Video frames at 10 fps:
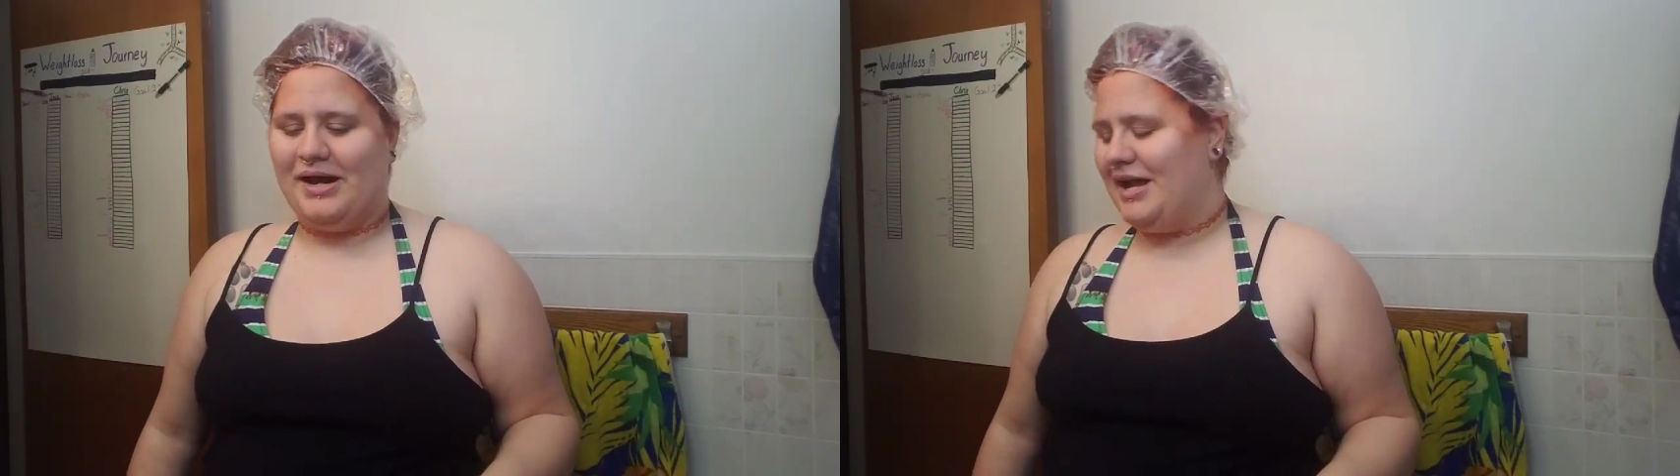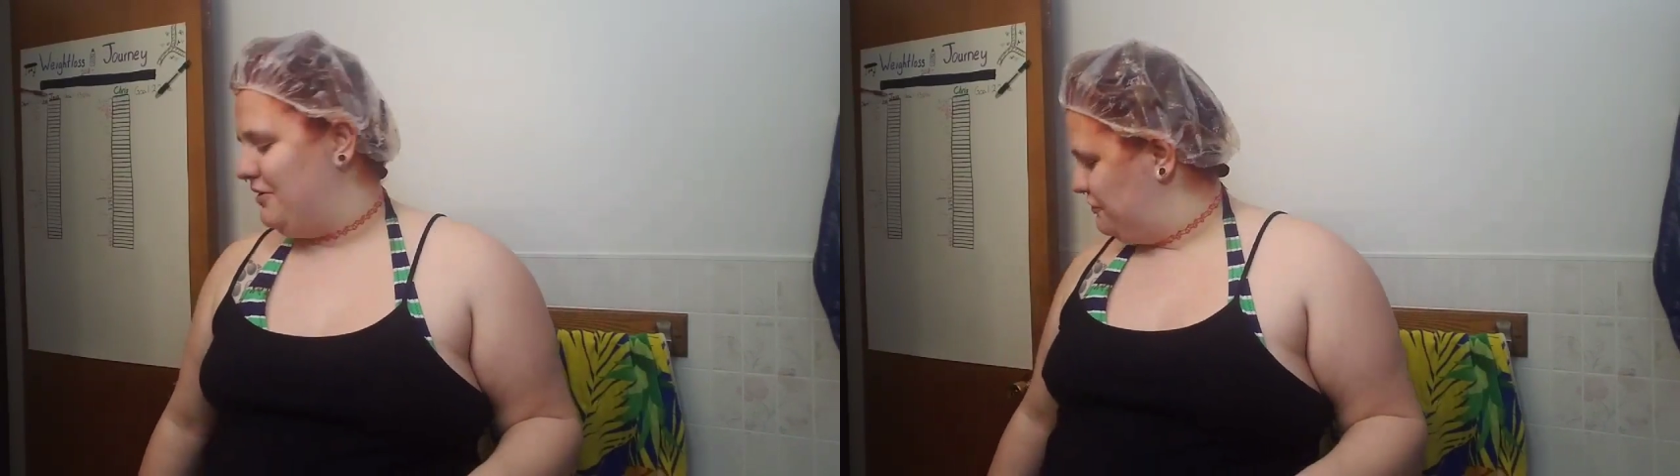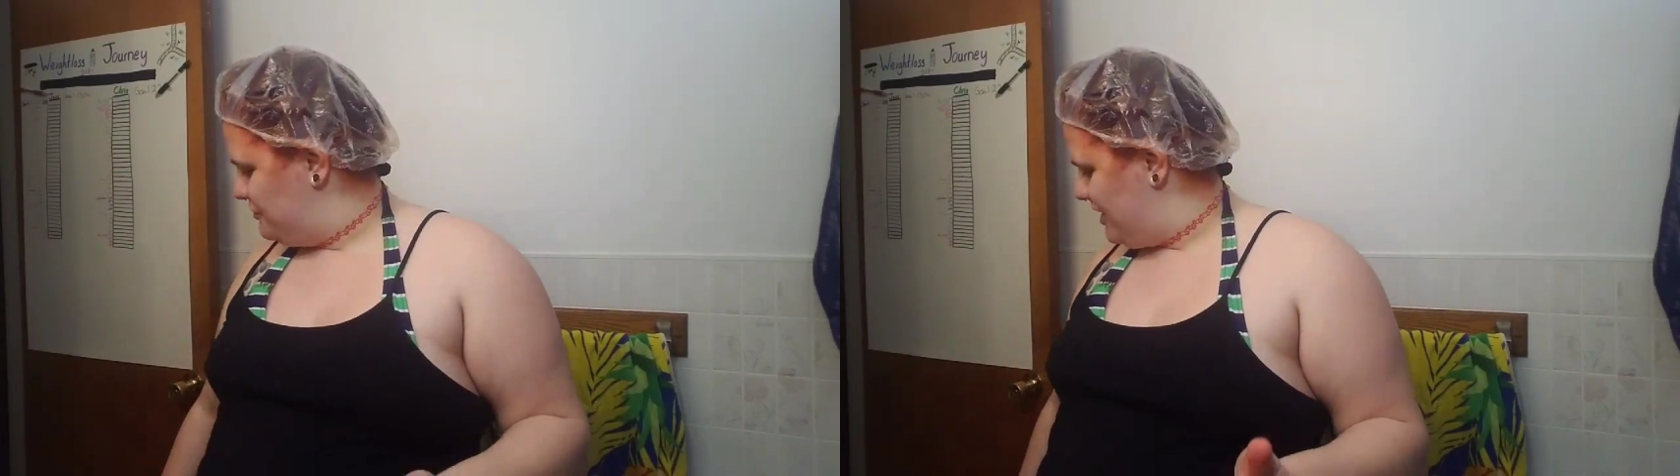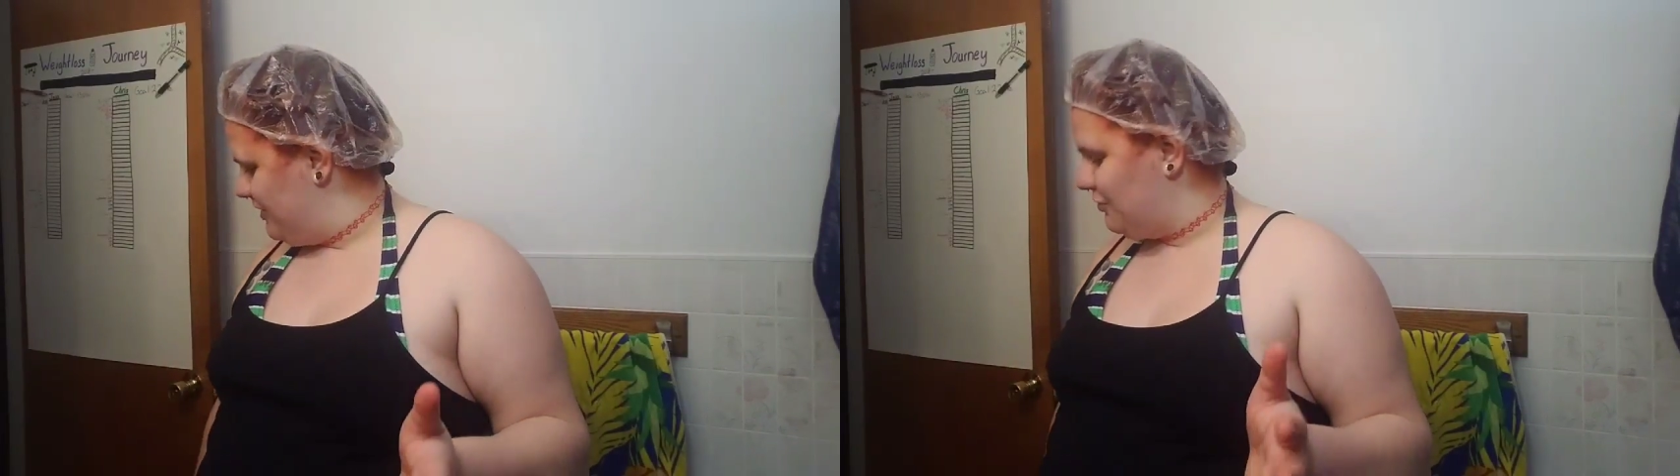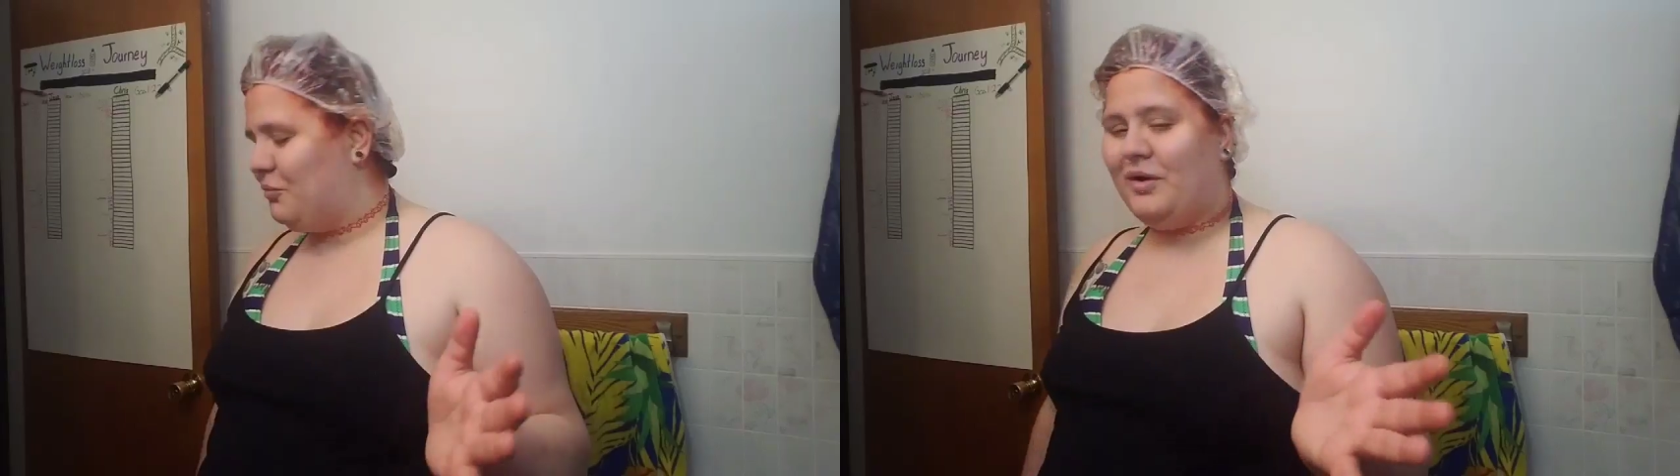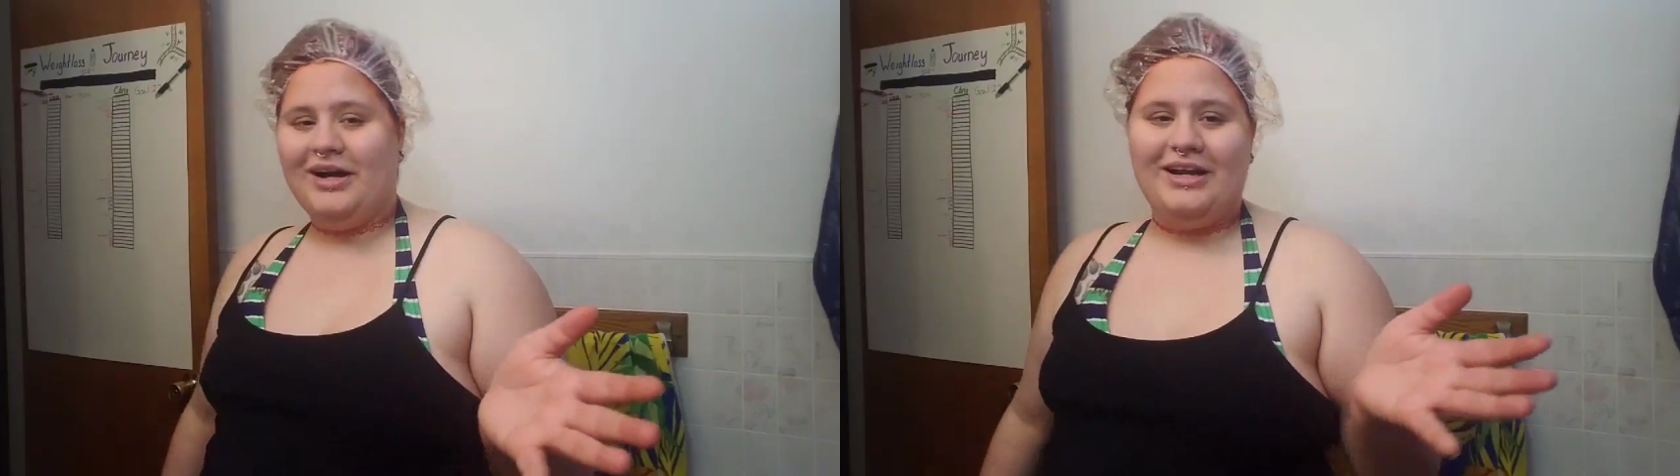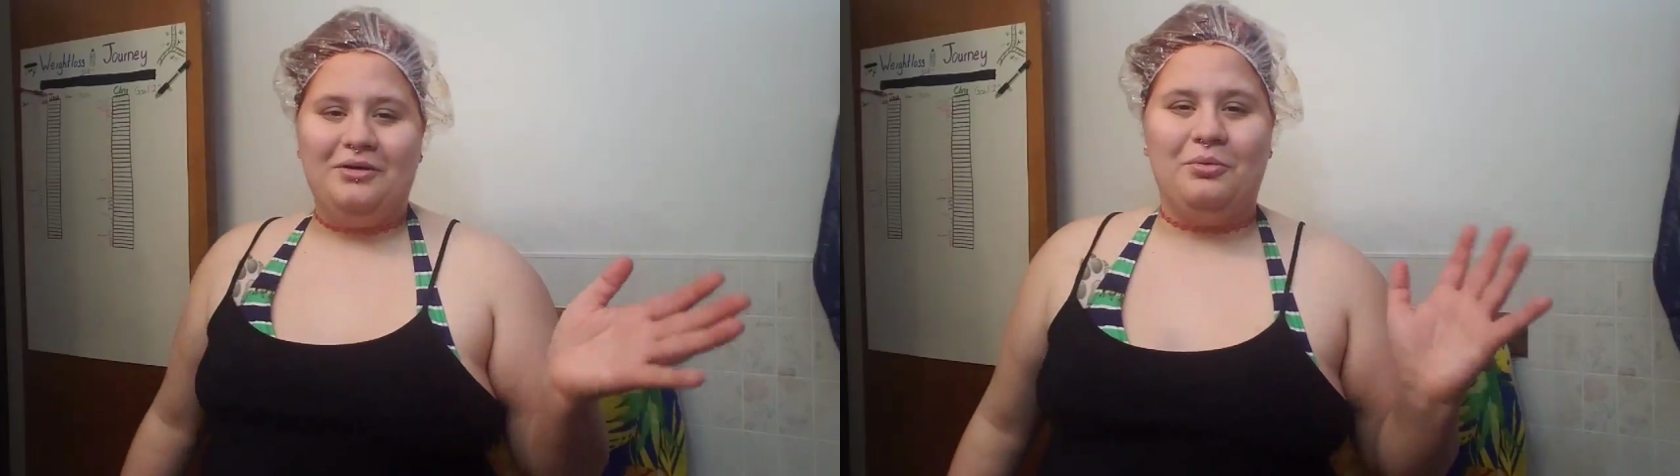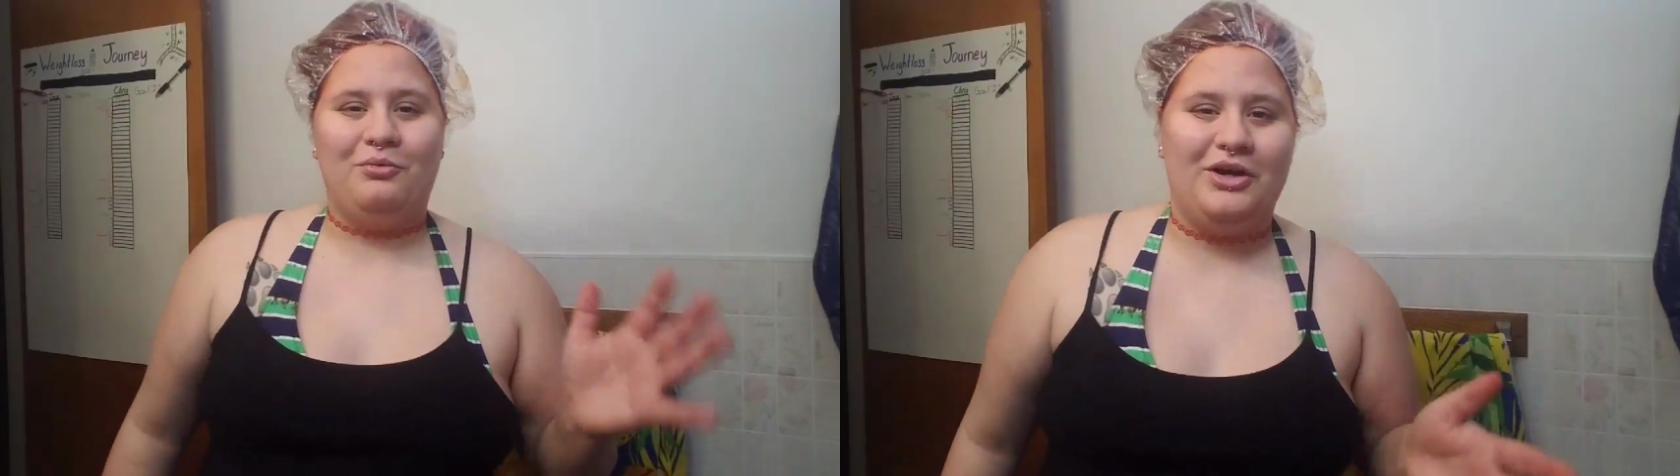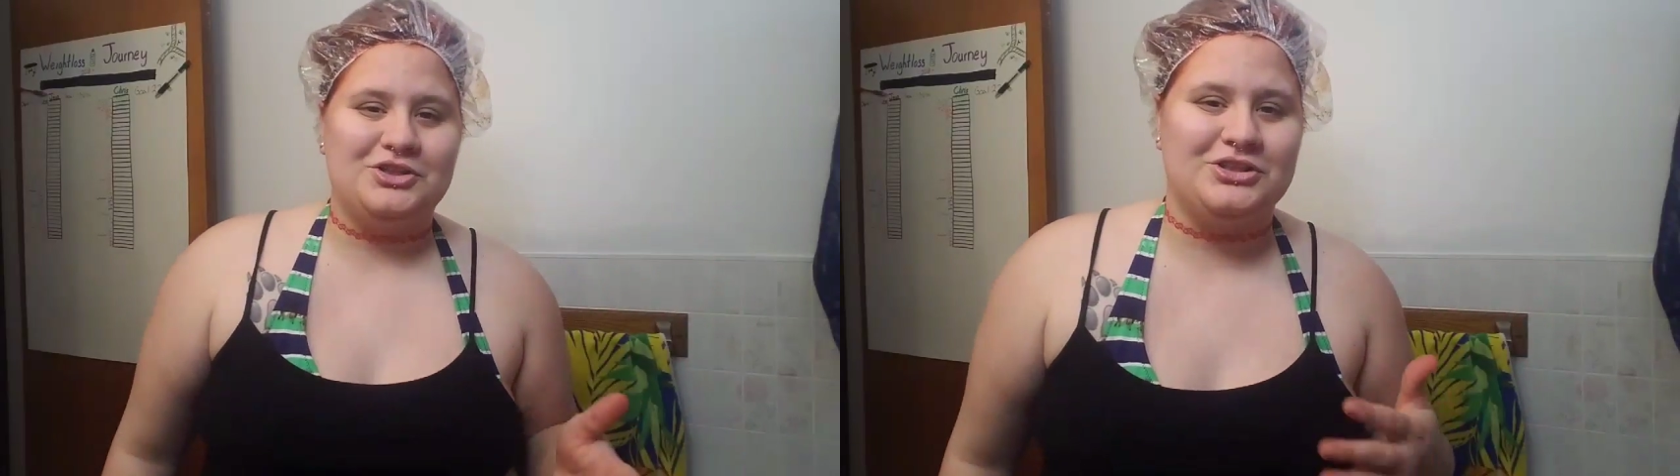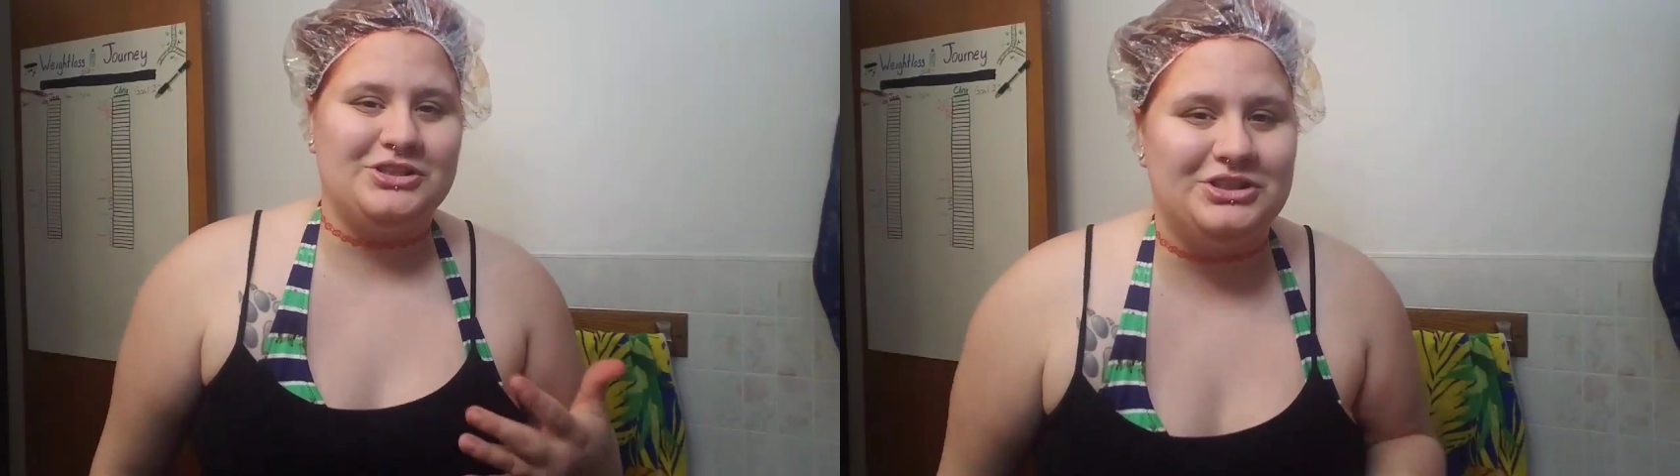But if you ever want a
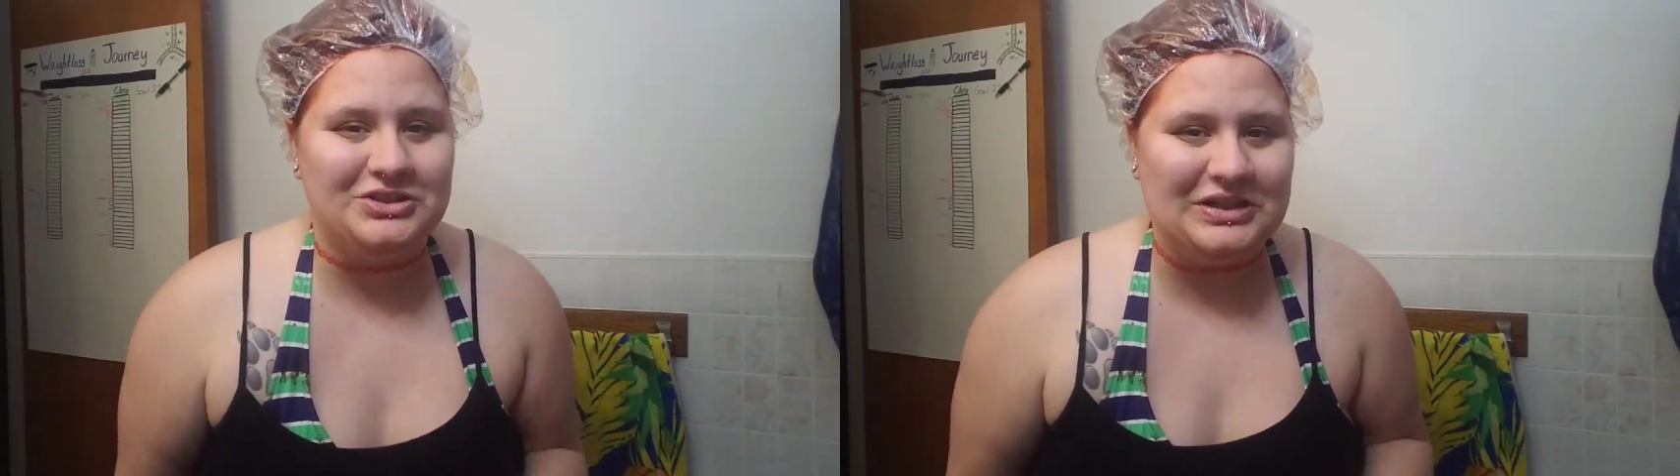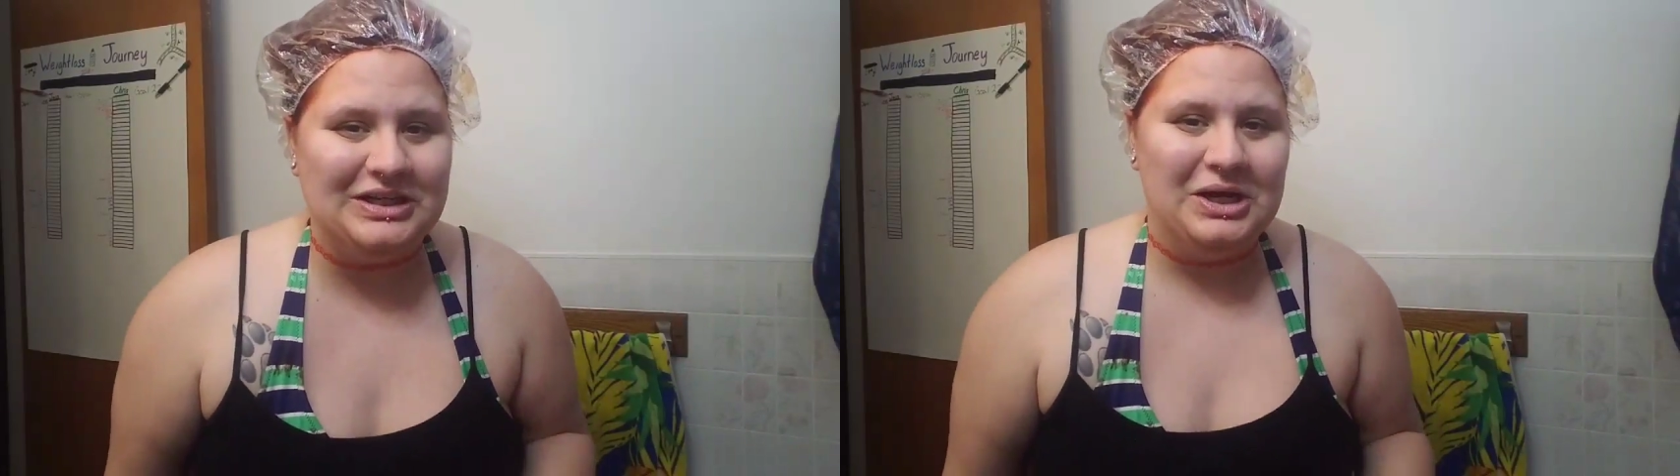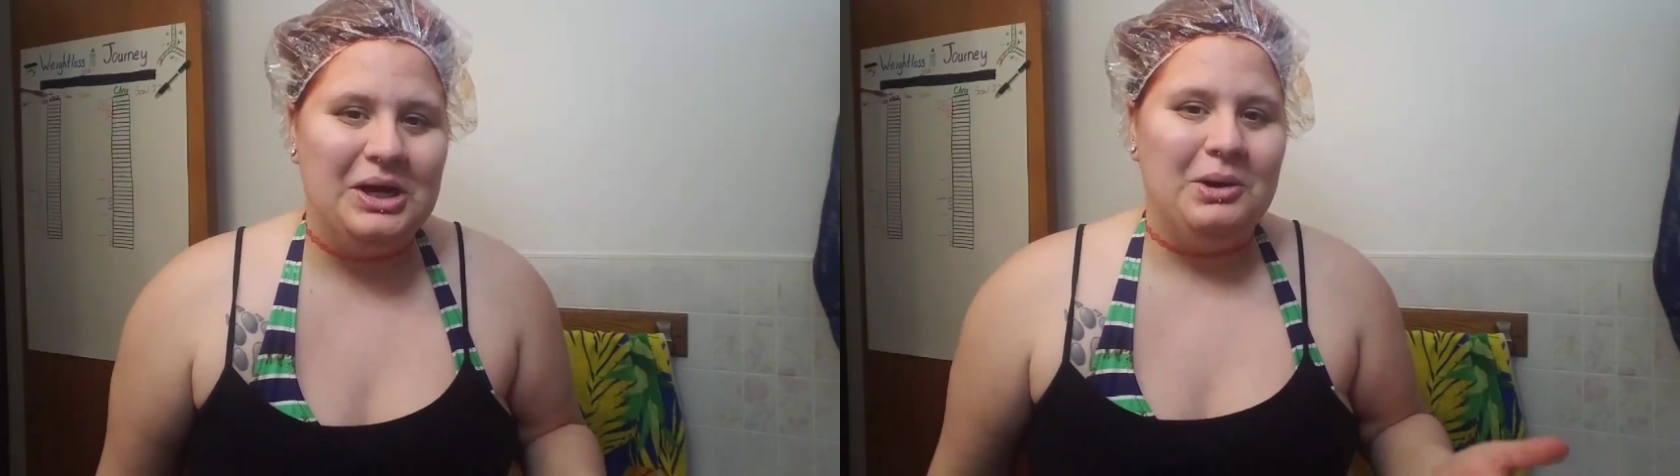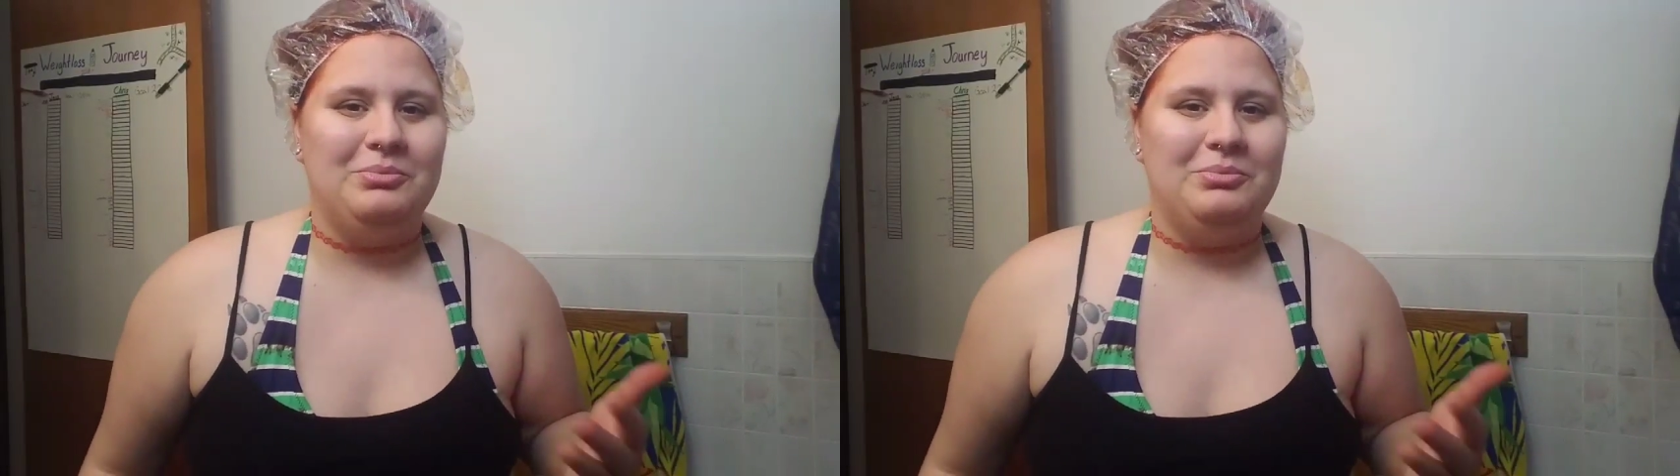professional to do it,